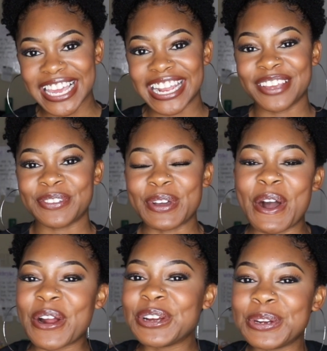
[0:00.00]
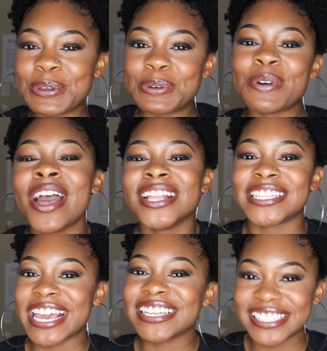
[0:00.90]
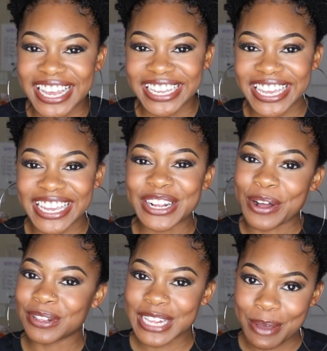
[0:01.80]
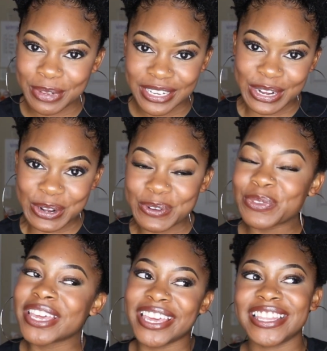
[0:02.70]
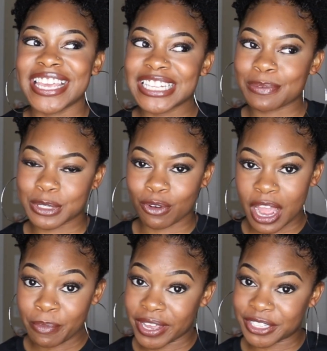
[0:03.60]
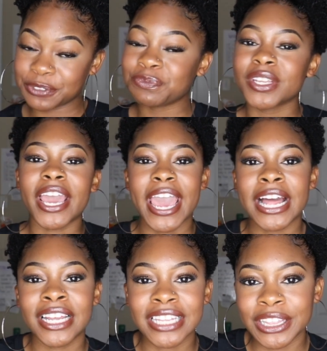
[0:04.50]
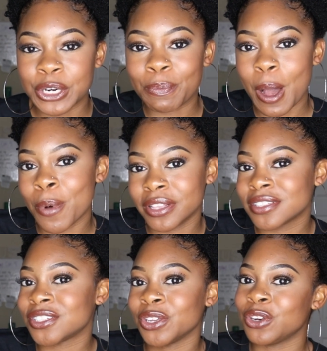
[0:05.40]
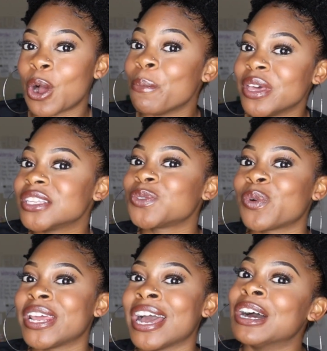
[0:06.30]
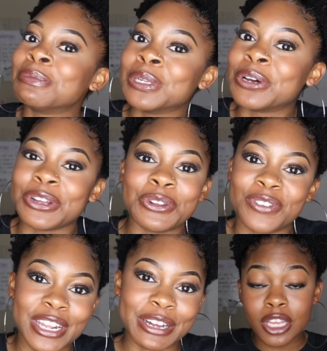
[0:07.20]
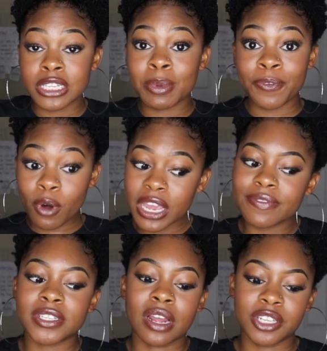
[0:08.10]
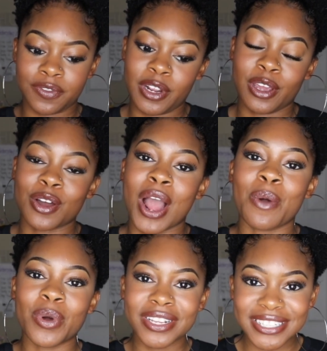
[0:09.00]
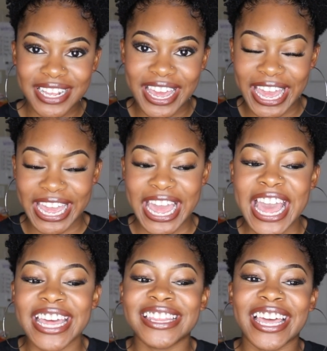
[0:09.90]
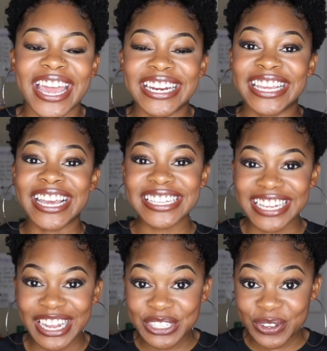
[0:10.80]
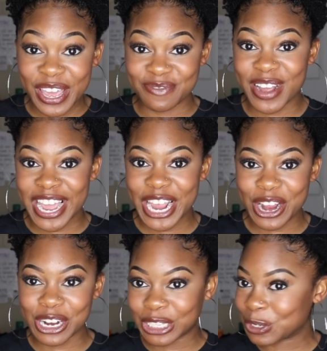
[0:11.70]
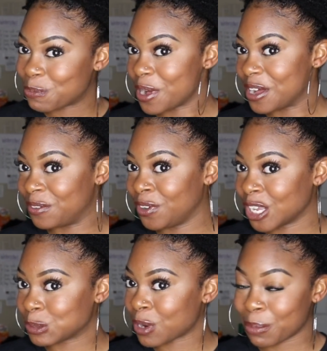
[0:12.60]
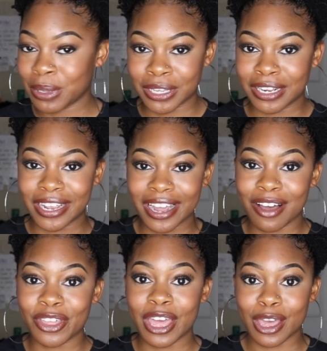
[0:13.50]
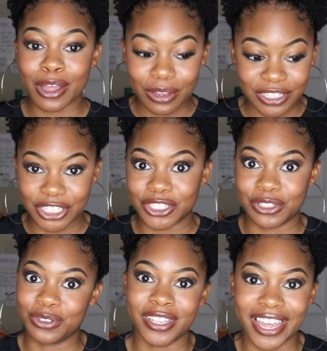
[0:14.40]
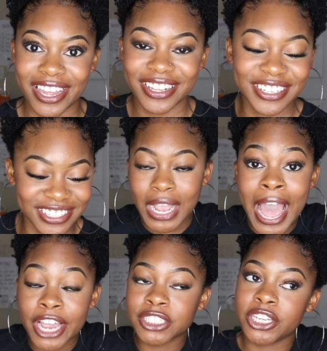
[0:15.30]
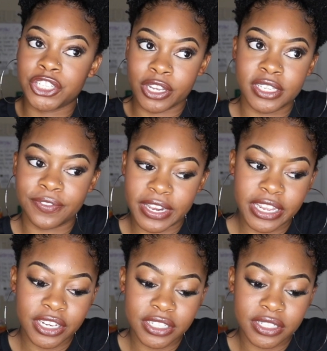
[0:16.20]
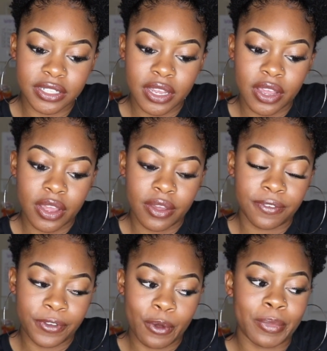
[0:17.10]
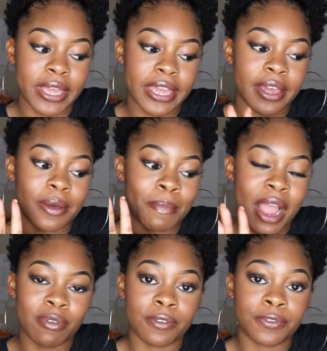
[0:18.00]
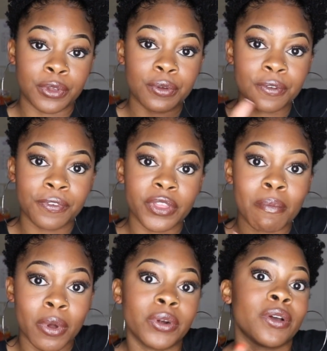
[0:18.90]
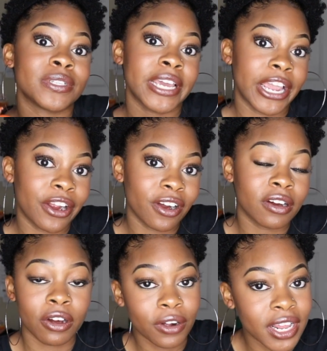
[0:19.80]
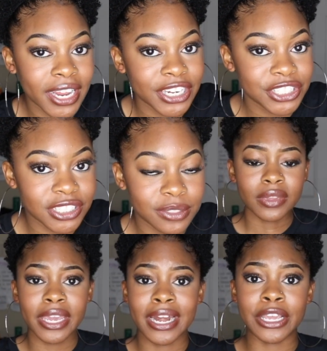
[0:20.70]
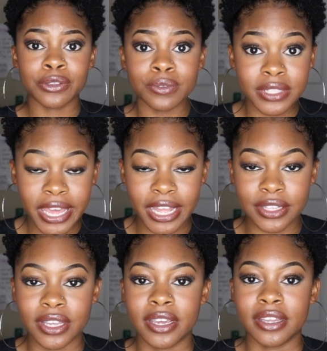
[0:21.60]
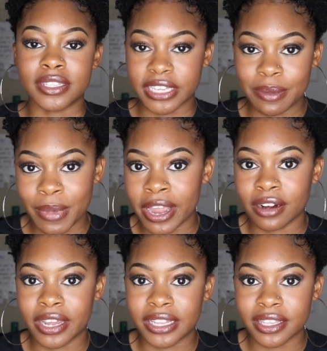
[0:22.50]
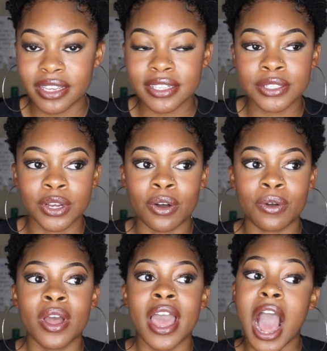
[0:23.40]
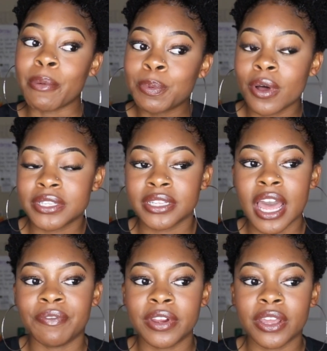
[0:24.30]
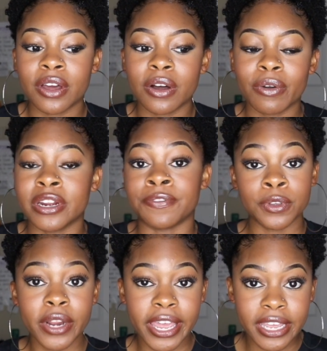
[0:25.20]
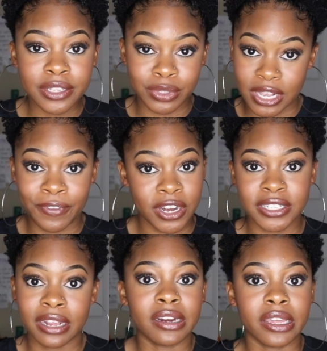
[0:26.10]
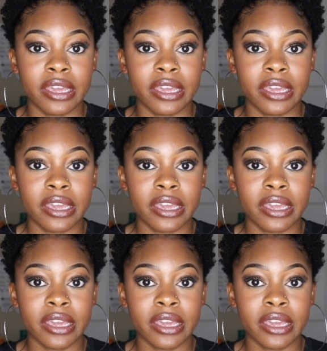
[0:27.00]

and if you are new, take a second, go down below, hit that subscribe button and click that little bell button so you don't miss when I upload a new video. So before I even start this video, I want to say that yes, I do have my hair in a little puff. You guys are probably looking like, how the hell did she do that? I actually just finished filming my review for the Mono's hair curl collection, and I used that to get my hair like this. So I'll be posting that video in a few days once I finish editing